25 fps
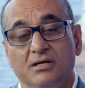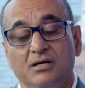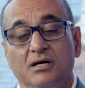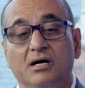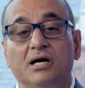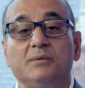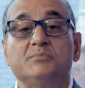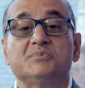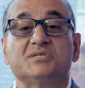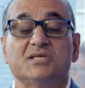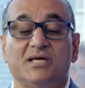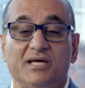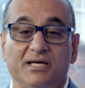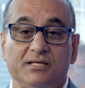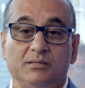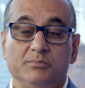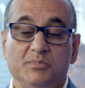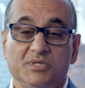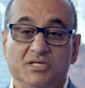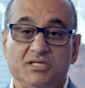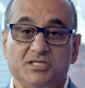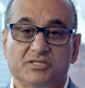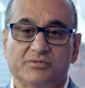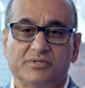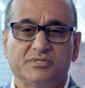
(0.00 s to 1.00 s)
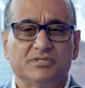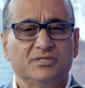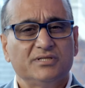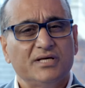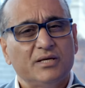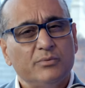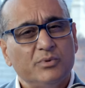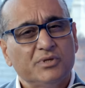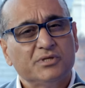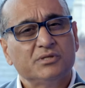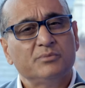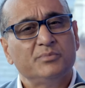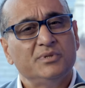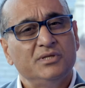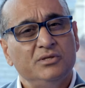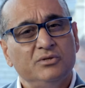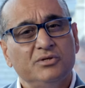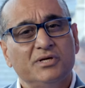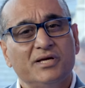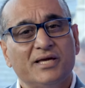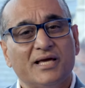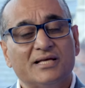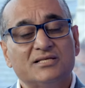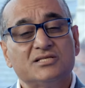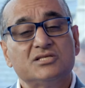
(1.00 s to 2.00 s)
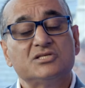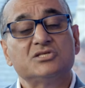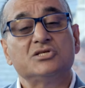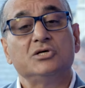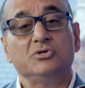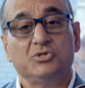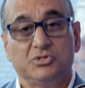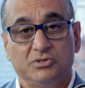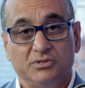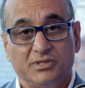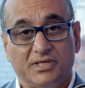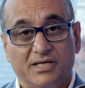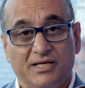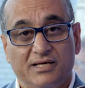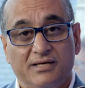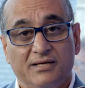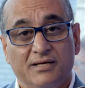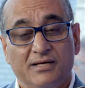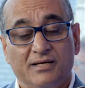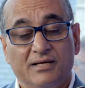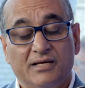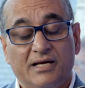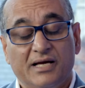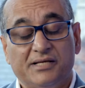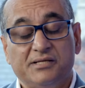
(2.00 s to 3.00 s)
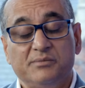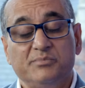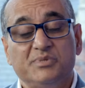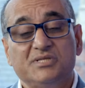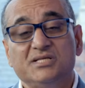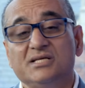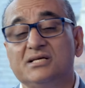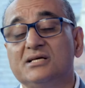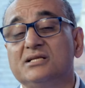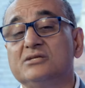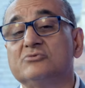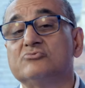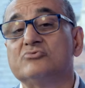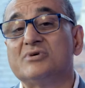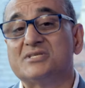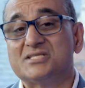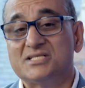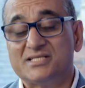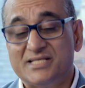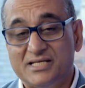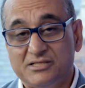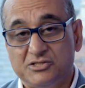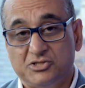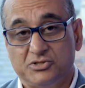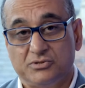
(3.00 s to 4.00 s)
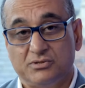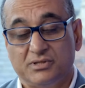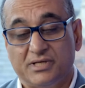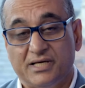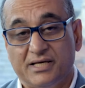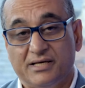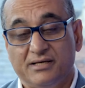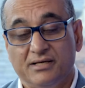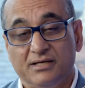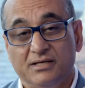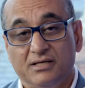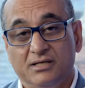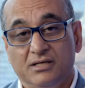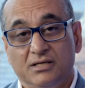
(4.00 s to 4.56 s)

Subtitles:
I'm Suhail Mirza, and today we're going to be looking at social care, and in particular residential care.